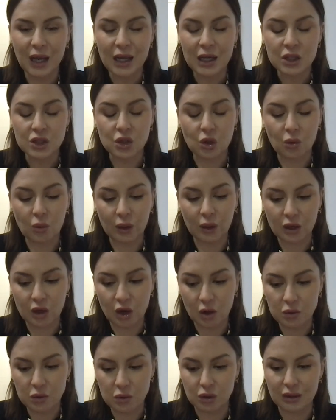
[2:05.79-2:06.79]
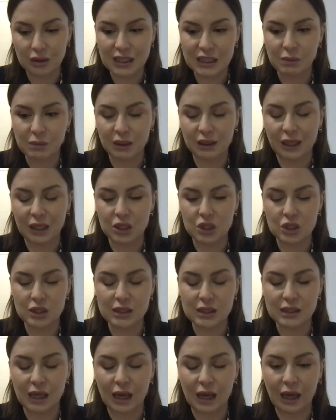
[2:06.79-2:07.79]
So when it comes to the
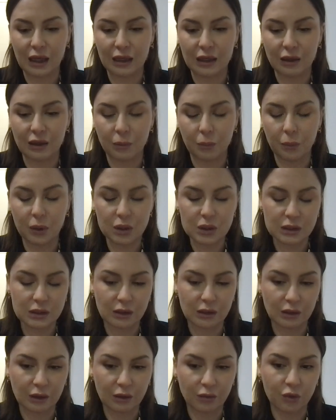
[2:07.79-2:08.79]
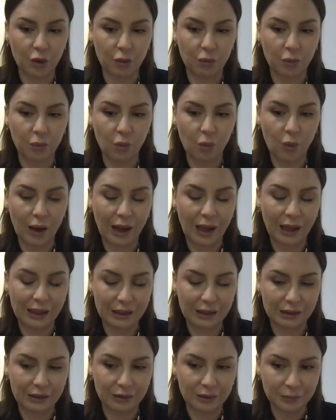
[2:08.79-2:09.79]
expectations, I personally, from what I
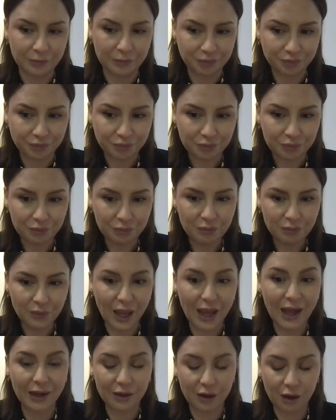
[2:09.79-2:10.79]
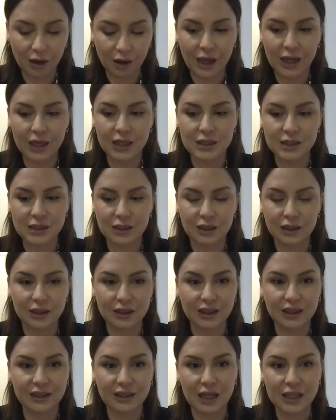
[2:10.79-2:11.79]
can analyze,
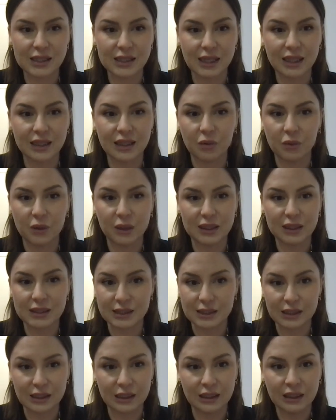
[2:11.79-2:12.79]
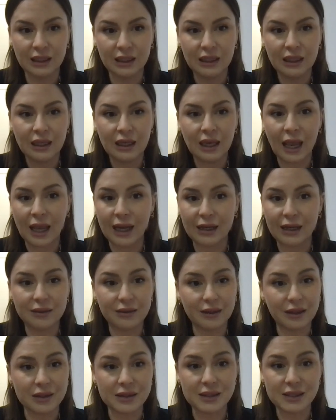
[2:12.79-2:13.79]
cannot say that we can see
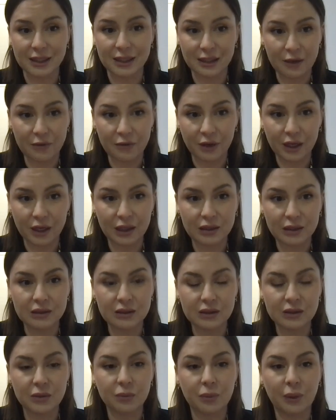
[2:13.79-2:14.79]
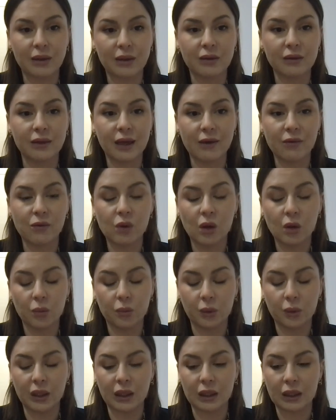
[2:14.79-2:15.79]
anything significant, but there will
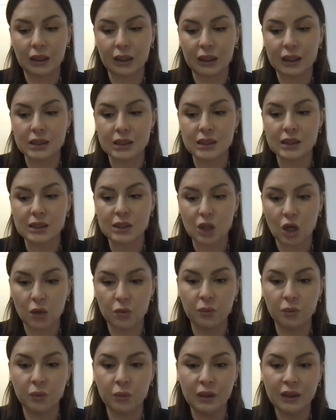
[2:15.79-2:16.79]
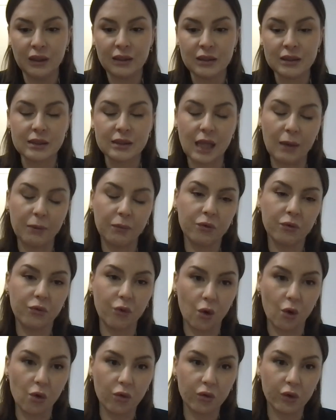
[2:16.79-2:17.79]
be at least some step
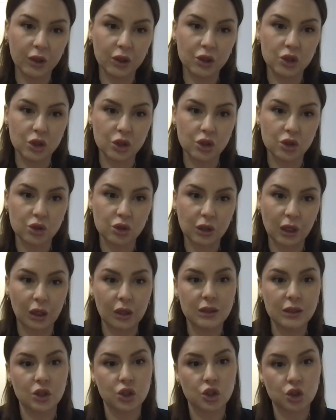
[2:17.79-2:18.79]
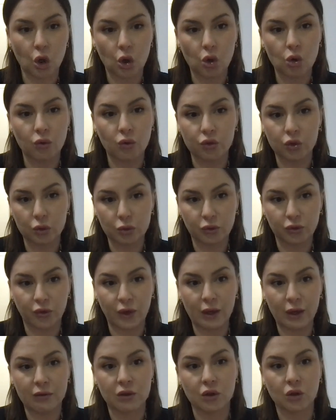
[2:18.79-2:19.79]
forward, just kind of as a show of good
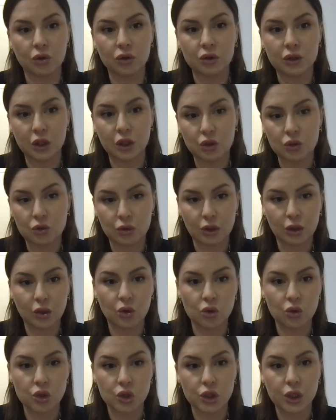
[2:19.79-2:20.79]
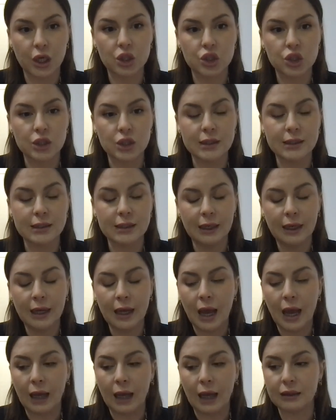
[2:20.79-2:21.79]
faith to continue the negotiations.
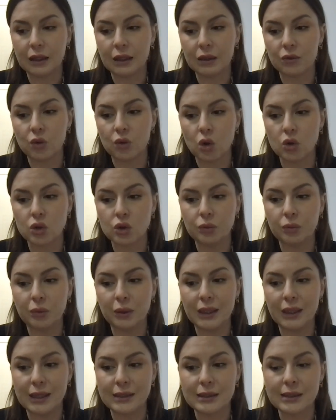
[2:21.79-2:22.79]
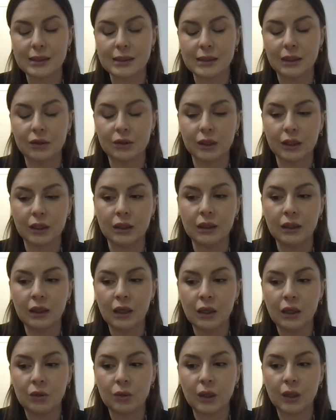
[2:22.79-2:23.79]
I think it will also be necessary
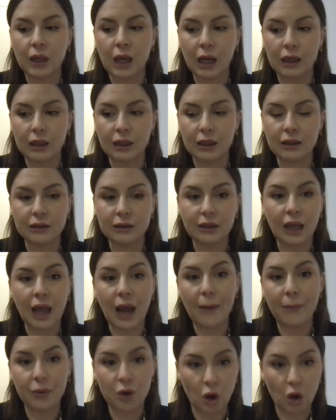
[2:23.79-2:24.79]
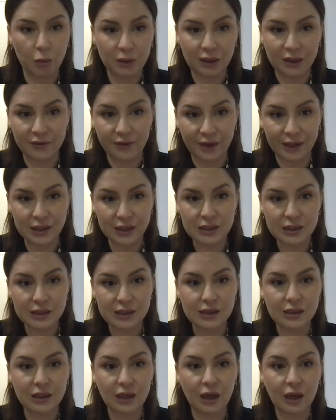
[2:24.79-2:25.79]
regarding the upcoming
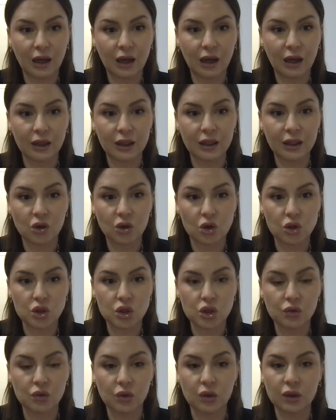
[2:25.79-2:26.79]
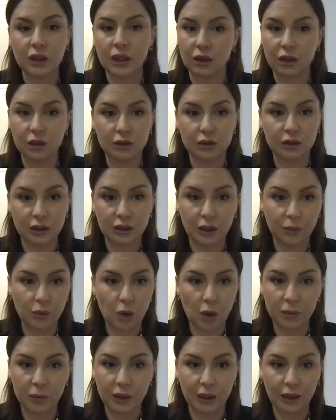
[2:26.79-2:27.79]
events in Kosovo. There are the
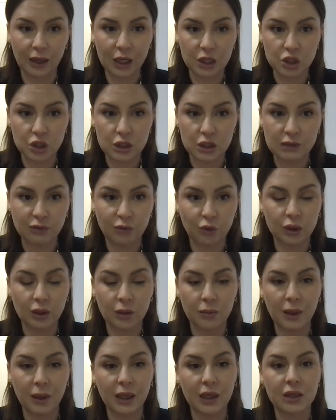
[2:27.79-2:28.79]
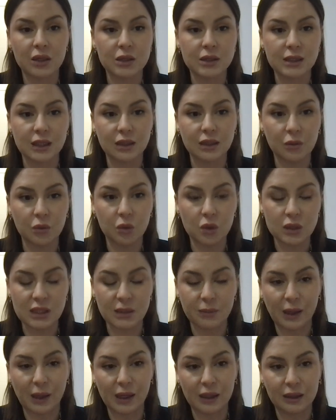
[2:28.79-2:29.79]
upcoming elections for the mayors and the
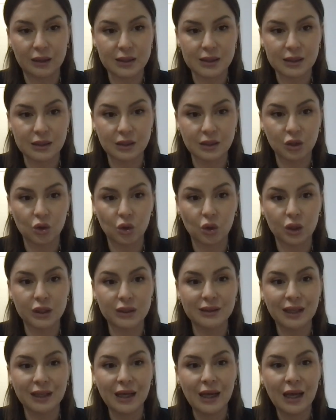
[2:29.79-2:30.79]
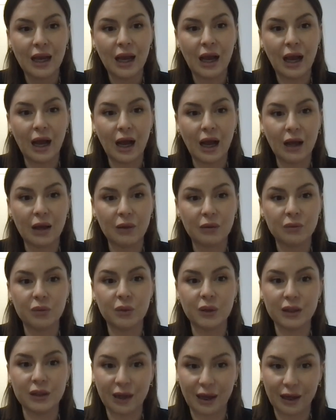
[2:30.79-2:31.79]
municipalities in the north,
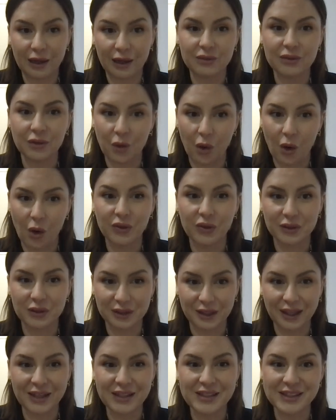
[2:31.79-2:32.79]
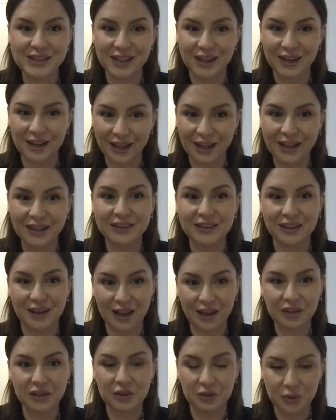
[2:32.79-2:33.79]
with that other things linked,
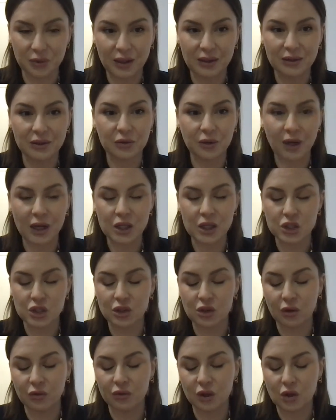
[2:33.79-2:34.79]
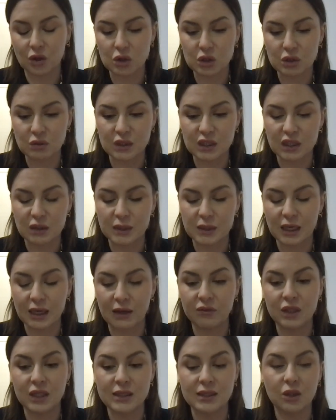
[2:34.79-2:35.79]
like the reintegration of the Kosovo Serbs
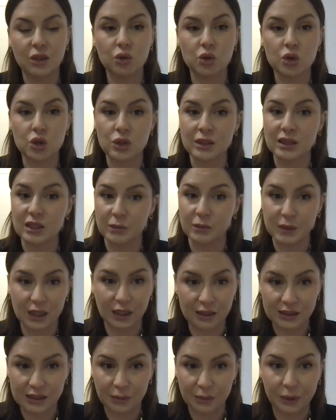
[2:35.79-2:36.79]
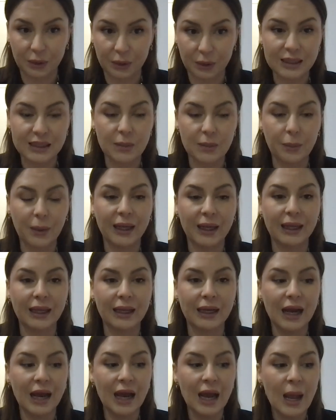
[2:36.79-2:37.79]
Alive, the institution Serbska Lista participating.